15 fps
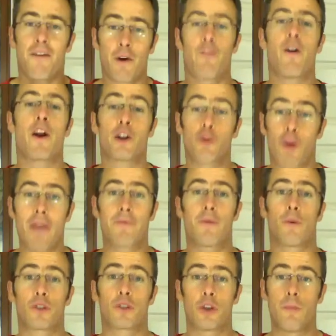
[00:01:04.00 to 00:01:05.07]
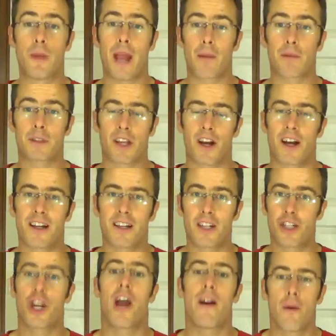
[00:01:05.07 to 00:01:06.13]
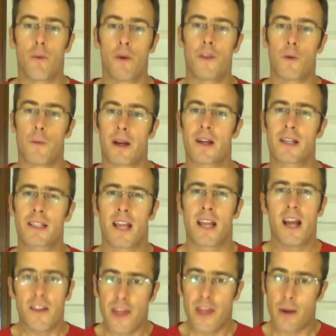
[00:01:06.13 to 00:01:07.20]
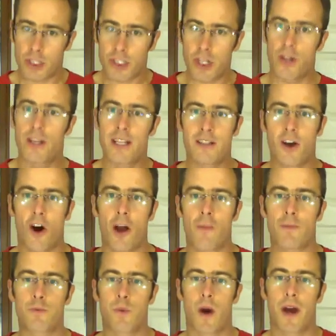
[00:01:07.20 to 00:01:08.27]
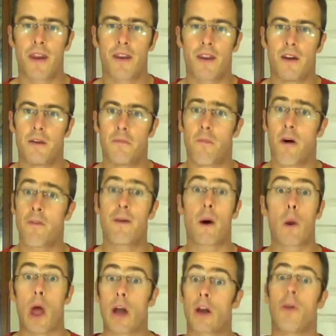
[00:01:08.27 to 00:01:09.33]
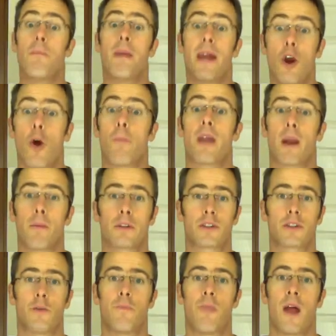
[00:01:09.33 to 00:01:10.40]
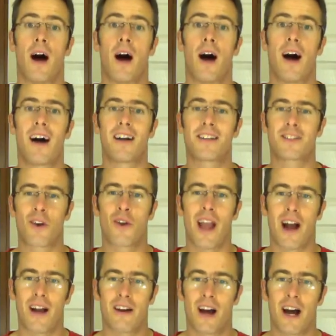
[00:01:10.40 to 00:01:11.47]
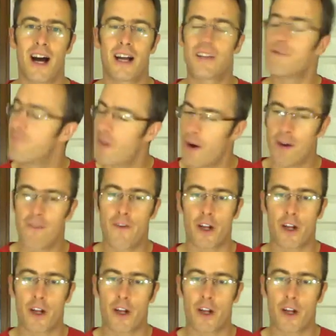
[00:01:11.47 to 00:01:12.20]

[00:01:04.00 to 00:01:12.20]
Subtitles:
grateful to be able to share it with you, because there were certainly times when I felt like I may not be able to. So yeah, very, very good.